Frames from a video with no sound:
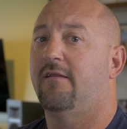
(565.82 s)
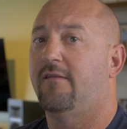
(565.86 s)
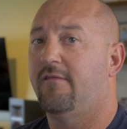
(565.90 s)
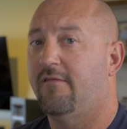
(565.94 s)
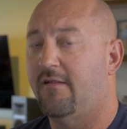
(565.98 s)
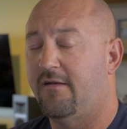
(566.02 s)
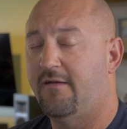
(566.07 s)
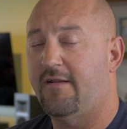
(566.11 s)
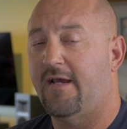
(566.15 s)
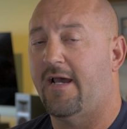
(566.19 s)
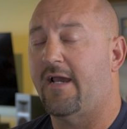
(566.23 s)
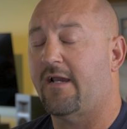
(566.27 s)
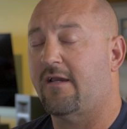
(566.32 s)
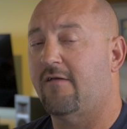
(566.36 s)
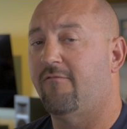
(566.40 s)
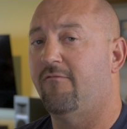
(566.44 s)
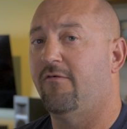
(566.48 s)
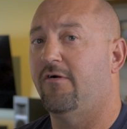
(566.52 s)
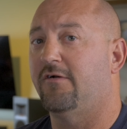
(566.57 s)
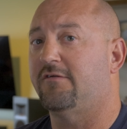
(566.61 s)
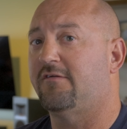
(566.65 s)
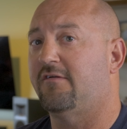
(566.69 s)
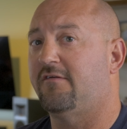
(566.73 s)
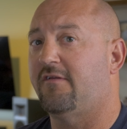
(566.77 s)
The DAC
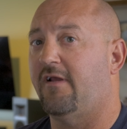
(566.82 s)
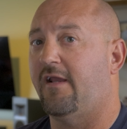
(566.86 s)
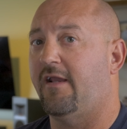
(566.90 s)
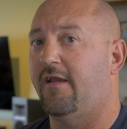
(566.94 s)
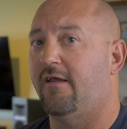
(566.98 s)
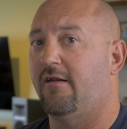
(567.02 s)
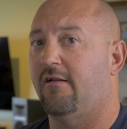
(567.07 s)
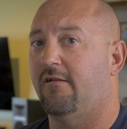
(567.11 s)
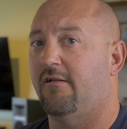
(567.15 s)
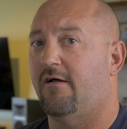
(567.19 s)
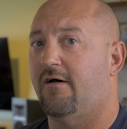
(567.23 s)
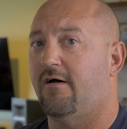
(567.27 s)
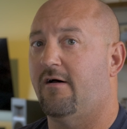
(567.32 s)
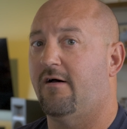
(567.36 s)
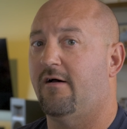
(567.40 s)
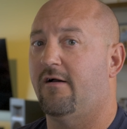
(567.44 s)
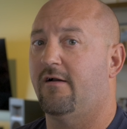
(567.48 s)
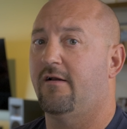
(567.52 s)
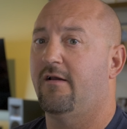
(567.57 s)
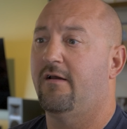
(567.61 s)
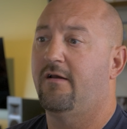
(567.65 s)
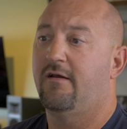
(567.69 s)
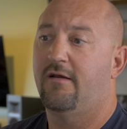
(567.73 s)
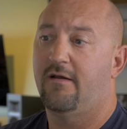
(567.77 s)
converts it to
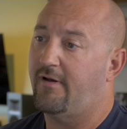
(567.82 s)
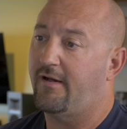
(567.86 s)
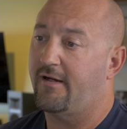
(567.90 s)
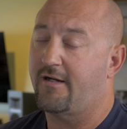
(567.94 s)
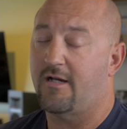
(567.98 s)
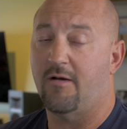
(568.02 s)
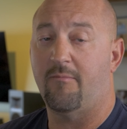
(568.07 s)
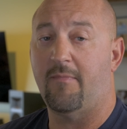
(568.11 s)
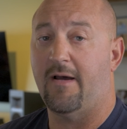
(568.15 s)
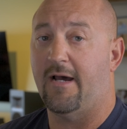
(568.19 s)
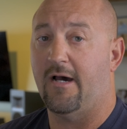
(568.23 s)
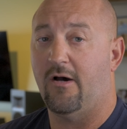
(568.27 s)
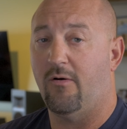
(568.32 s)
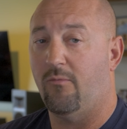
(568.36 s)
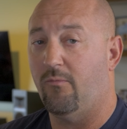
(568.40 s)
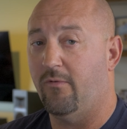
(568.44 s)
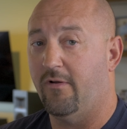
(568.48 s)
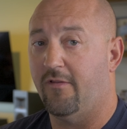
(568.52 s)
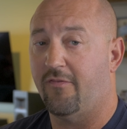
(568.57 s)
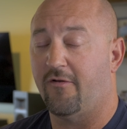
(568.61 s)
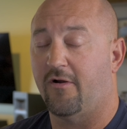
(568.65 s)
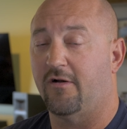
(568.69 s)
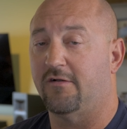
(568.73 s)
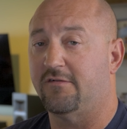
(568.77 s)
analog. I come out
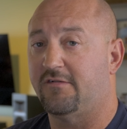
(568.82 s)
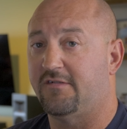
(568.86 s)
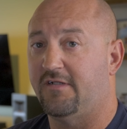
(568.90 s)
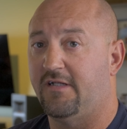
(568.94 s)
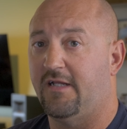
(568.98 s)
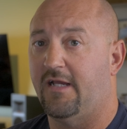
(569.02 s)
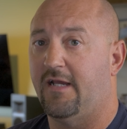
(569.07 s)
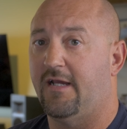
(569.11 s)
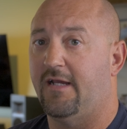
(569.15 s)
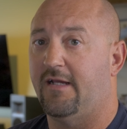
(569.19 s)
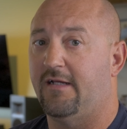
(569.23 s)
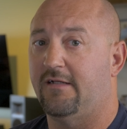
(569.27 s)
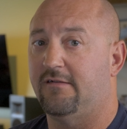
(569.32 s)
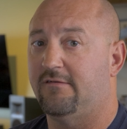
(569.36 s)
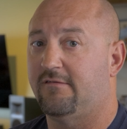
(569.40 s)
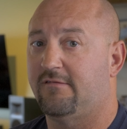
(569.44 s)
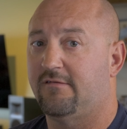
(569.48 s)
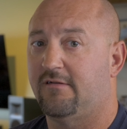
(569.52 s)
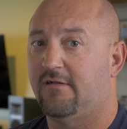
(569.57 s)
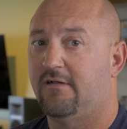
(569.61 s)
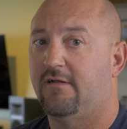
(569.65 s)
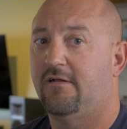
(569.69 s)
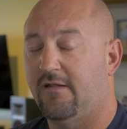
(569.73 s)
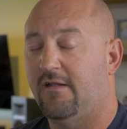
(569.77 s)
with RCAs
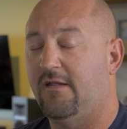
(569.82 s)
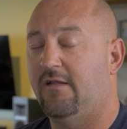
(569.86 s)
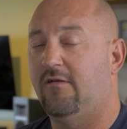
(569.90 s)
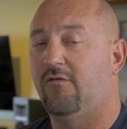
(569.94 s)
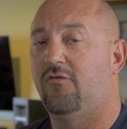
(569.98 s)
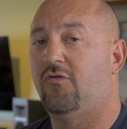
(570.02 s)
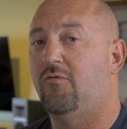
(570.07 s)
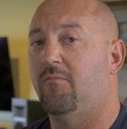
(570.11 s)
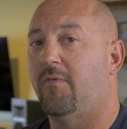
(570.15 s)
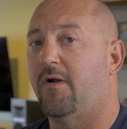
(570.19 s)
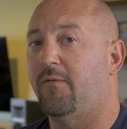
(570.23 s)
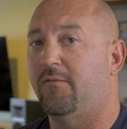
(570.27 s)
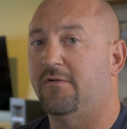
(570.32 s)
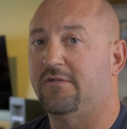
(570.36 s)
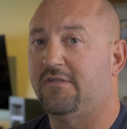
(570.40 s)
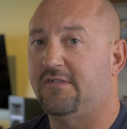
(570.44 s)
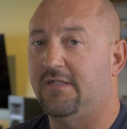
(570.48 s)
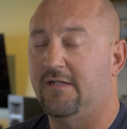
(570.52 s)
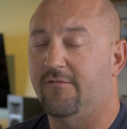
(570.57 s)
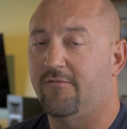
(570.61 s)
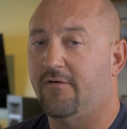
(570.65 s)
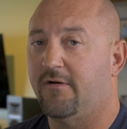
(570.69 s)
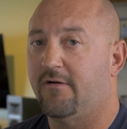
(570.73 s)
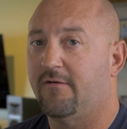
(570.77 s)
into my
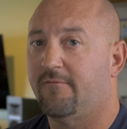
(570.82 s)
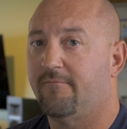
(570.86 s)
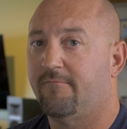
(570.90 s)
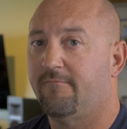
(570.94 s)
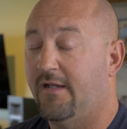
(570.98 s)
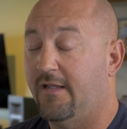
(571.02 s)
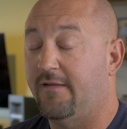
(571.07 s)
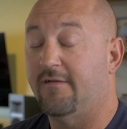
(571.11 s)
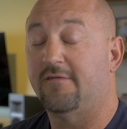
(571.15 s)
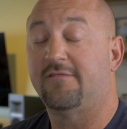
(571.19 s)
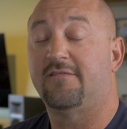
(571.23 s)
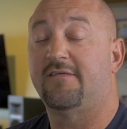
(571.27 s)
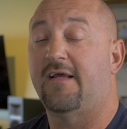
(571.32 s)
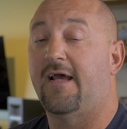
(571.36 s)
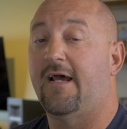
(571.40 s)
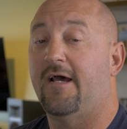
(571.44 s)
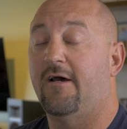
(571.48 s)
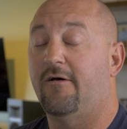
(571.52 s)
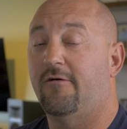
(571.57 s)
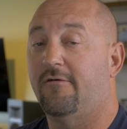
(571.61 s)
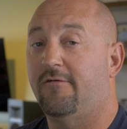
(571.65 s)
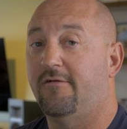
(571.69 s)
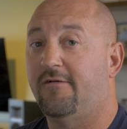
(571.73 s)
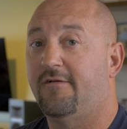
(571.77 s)
receiver. And the
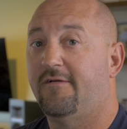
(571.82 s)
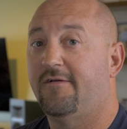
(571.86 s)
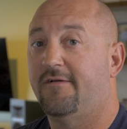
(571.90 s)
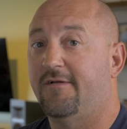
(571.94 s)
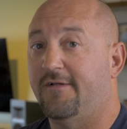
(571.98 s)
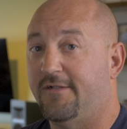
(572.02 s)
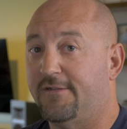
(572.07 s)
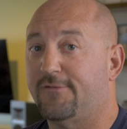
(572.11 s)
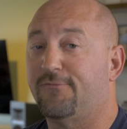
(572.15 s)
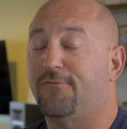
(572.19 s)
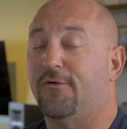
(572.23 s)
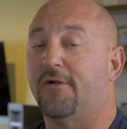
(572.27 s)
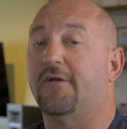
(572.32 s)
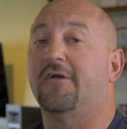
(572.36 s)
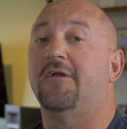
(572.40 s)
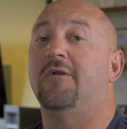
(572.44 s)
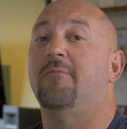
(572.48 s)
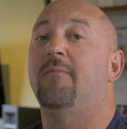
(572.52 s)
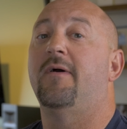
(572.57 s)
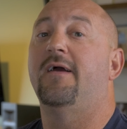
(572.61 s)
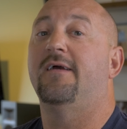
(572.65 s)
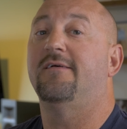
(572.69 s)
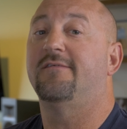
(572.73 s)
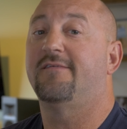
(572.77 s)
sound is freaking
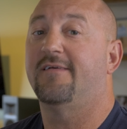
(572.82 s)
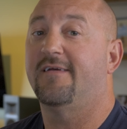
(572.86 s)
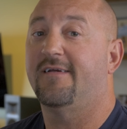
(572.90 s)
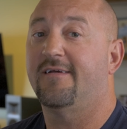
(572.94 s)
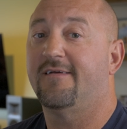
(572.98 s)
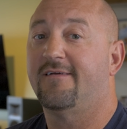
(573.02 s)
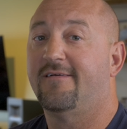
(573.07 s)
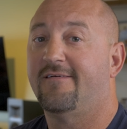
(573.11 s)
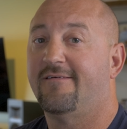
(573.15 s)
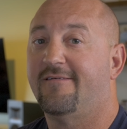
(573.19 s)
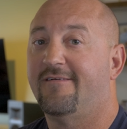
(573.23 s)
amazing.